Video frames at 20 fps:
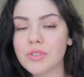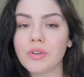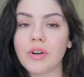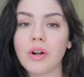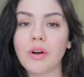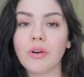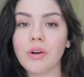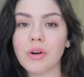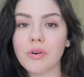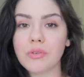so it
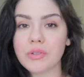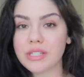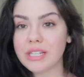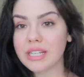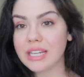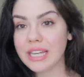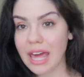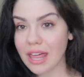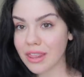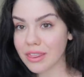all goes
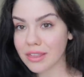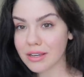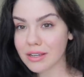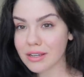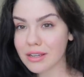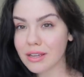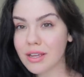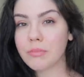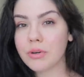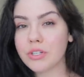
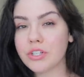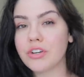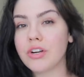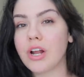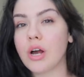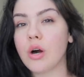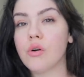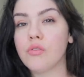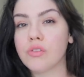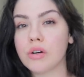together but you're
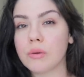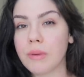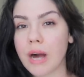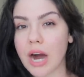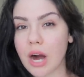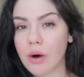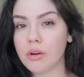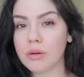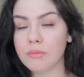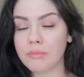not
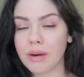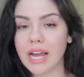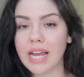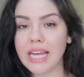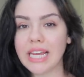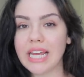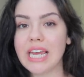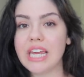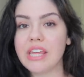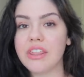overpowered
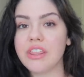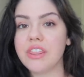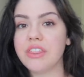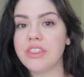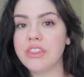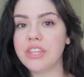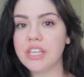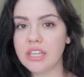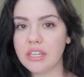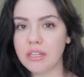by a
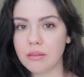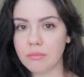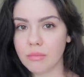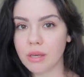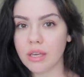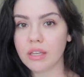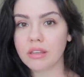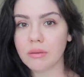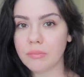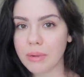theme
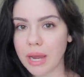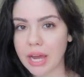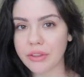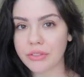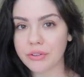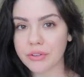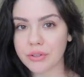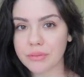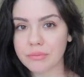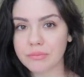in the
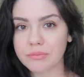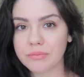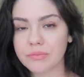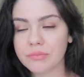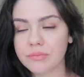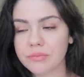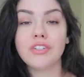bathroom.